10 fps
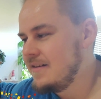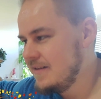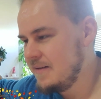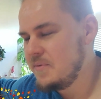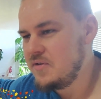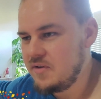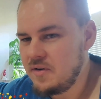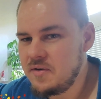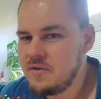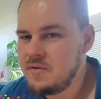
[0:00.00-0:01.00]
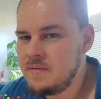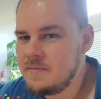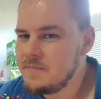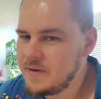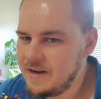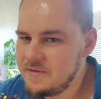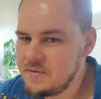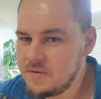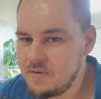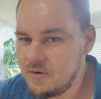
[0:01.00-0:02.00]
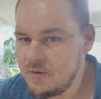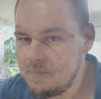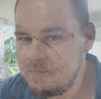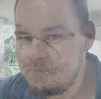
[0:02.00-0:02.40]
let me show you what I do to grow them.